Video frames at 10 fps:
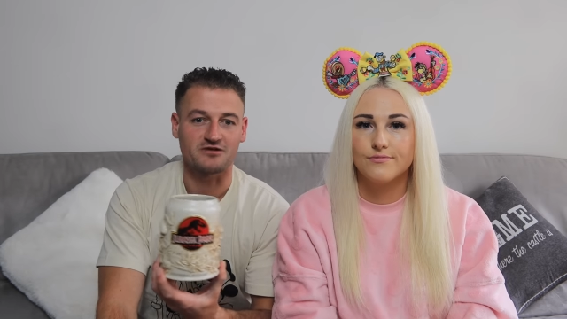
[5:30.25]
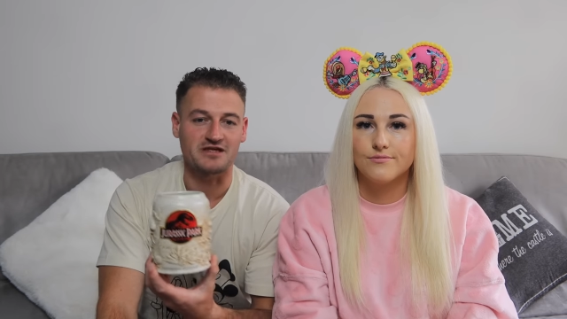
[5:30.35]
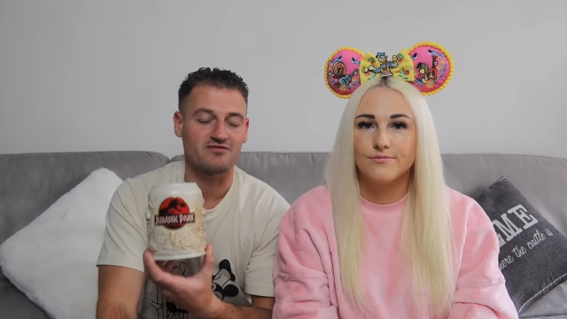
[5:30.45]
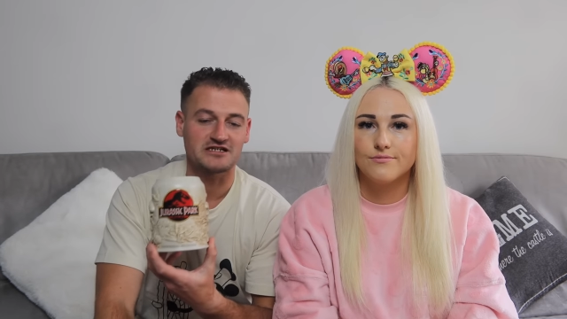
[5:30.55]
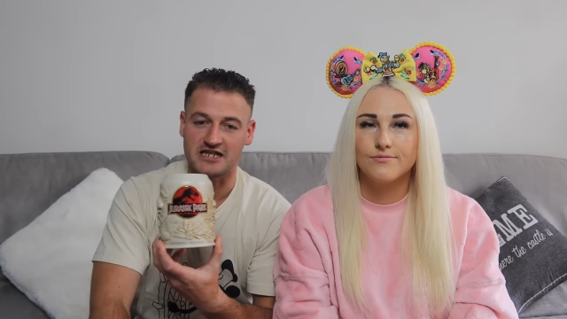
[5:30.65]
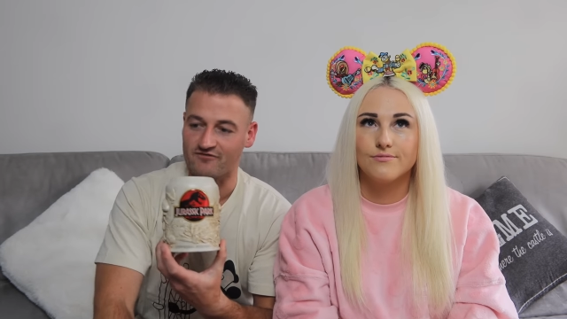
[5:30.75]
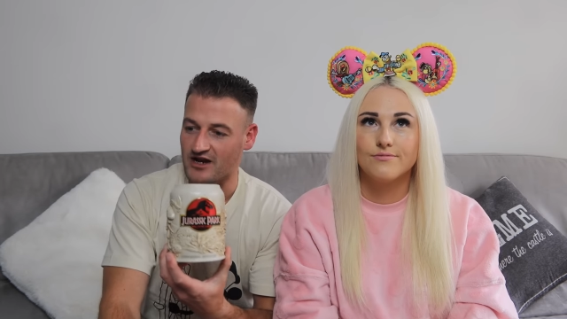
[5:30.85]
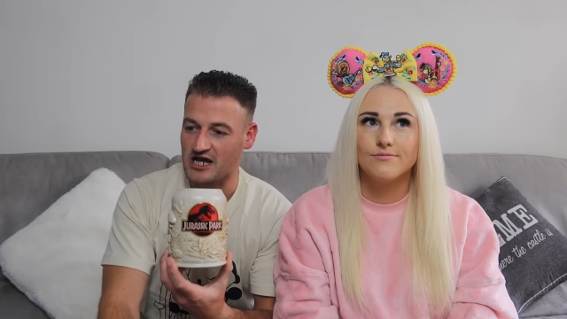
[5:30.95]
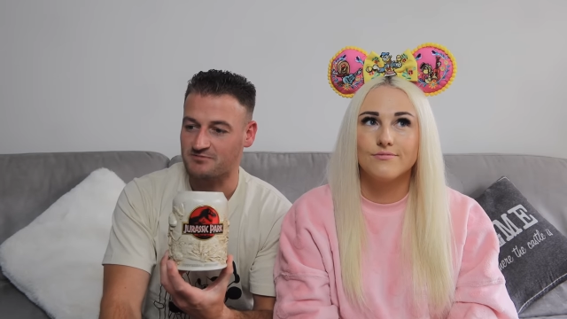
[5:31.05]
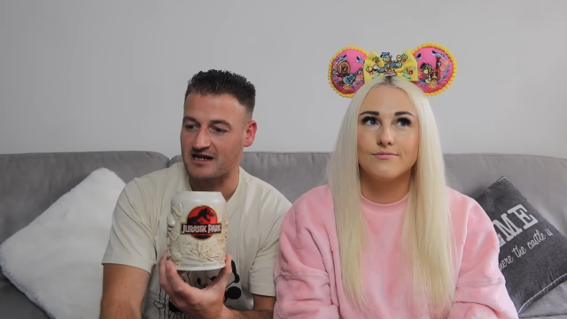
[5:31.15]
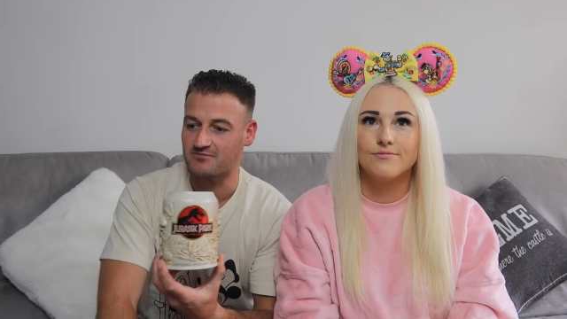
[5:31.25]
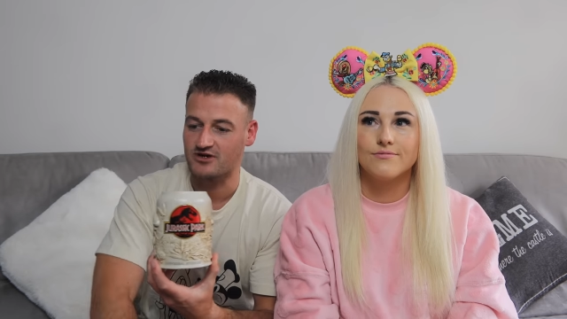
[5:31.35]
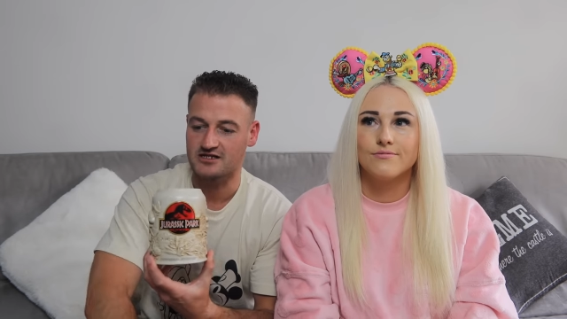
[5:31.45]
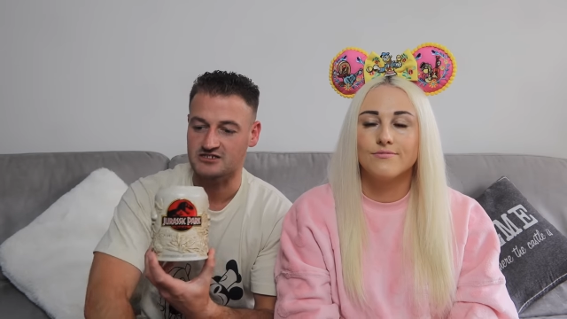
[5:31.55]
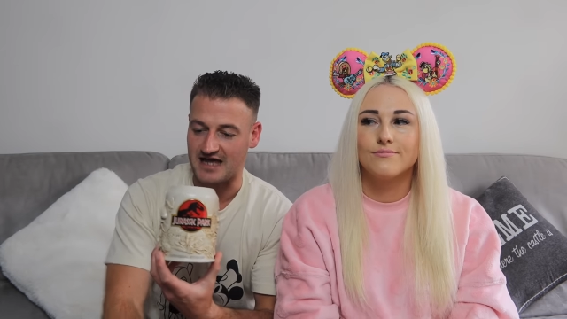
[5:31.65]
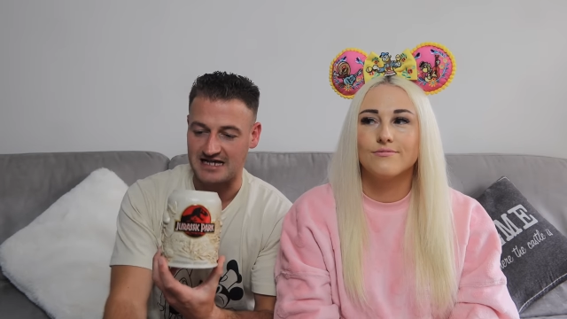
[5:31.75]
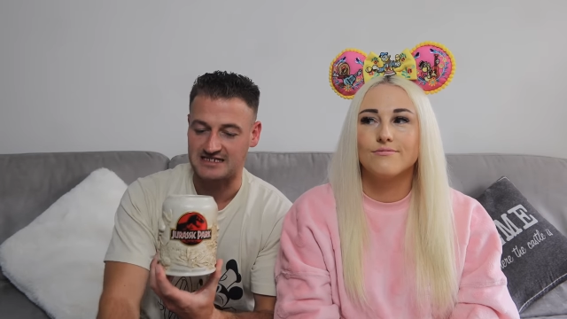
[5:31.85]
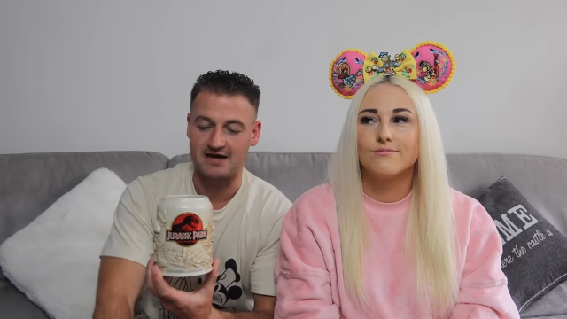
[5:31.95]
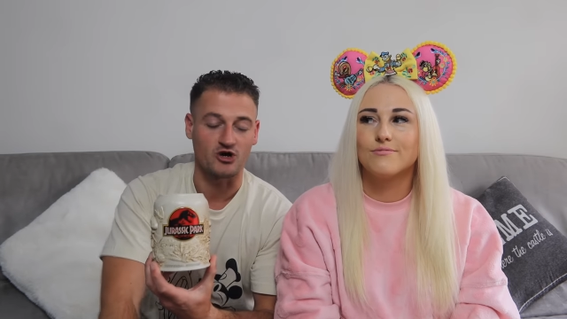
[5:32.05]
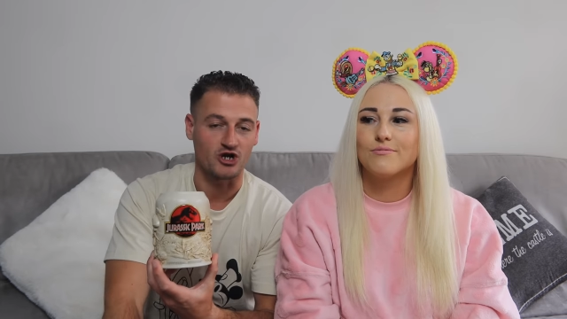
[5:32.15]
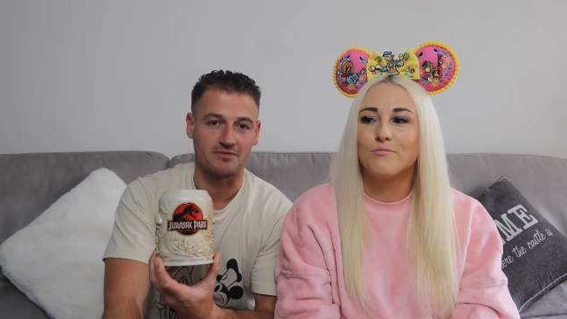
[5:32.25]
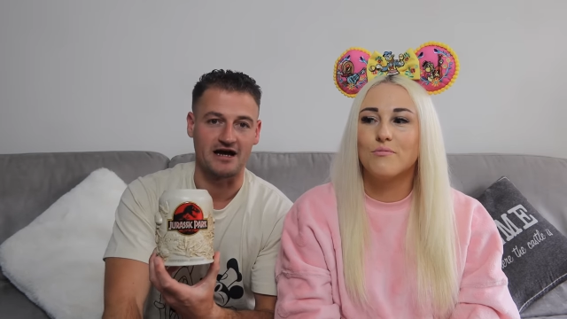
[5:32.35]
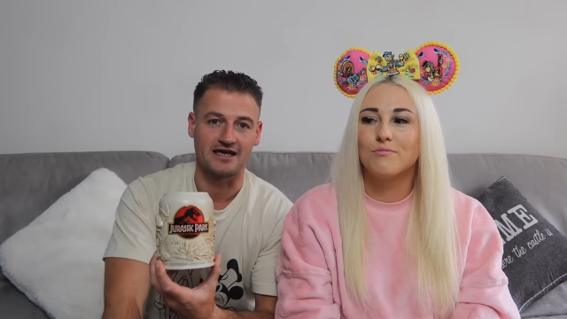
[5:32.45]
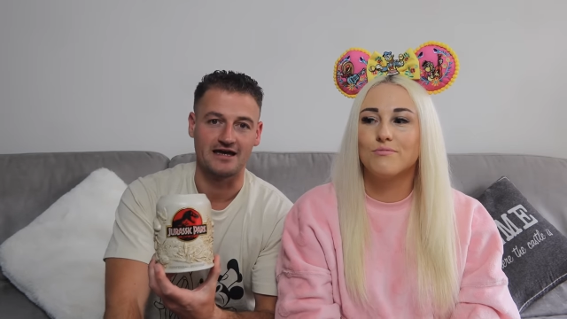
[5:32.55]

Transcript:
Speaker 1: I'm like, listen, I've run out of spending money, so that's it. I'm not going to buy